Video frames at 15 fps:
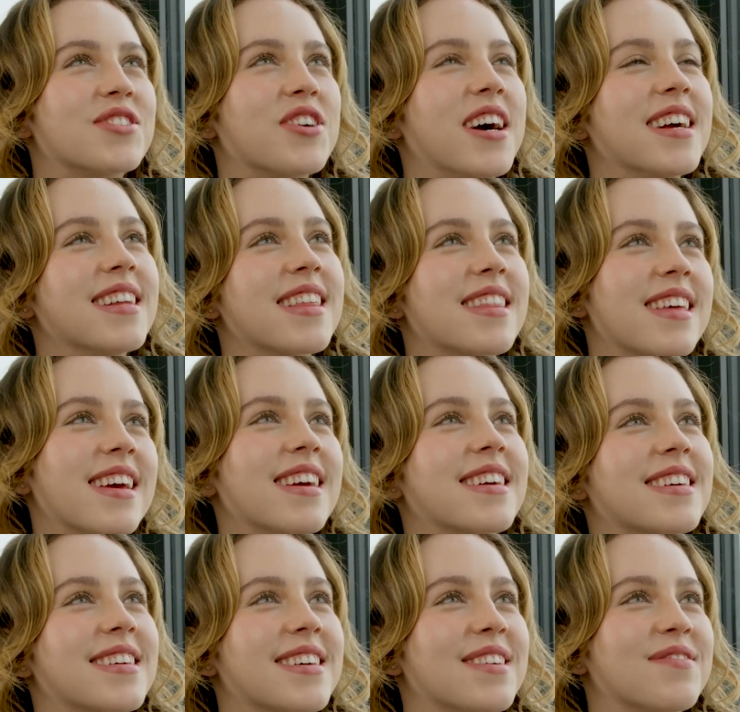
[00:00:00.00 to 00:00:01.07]
trying to
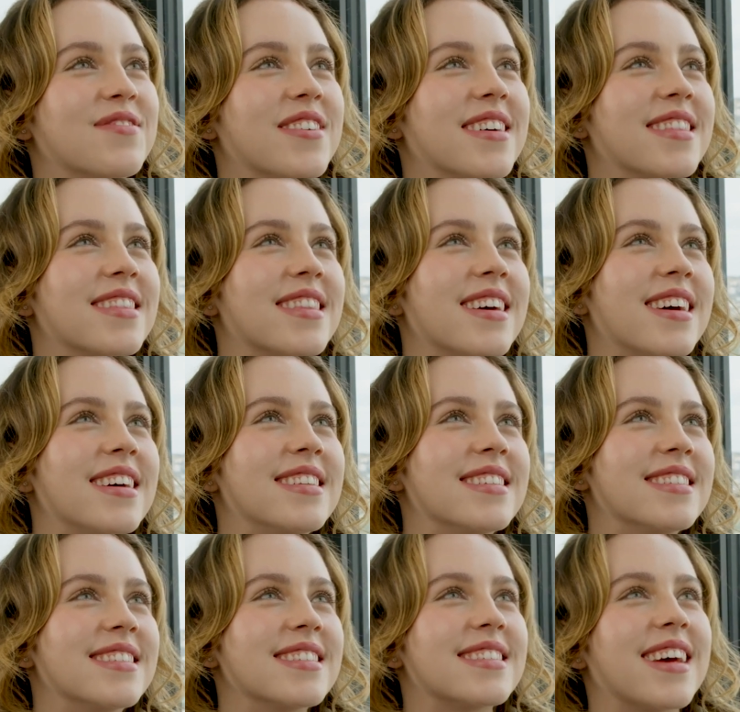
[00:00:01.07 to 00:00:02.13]
think of one that I
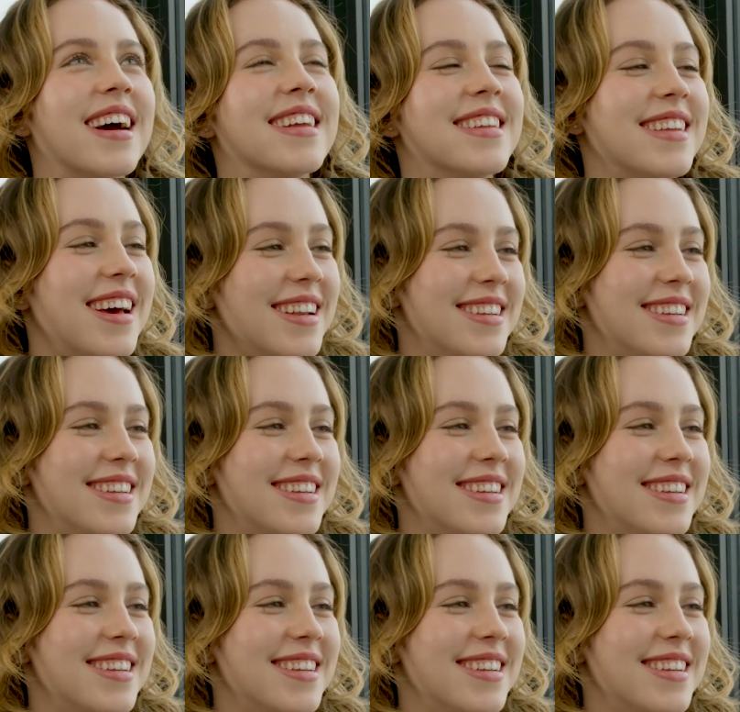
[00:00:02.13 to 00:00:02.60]
didn't sign an